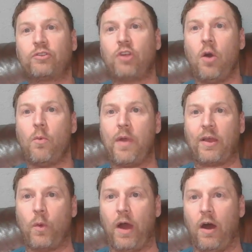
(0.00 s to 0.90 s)
don't
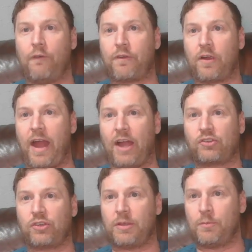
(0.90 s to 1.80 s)
make well for
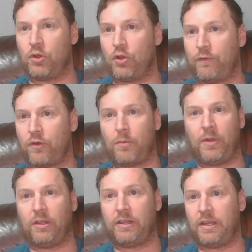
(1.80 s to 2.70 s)
actually
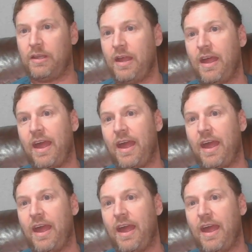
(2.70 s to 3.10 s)
maneuverability,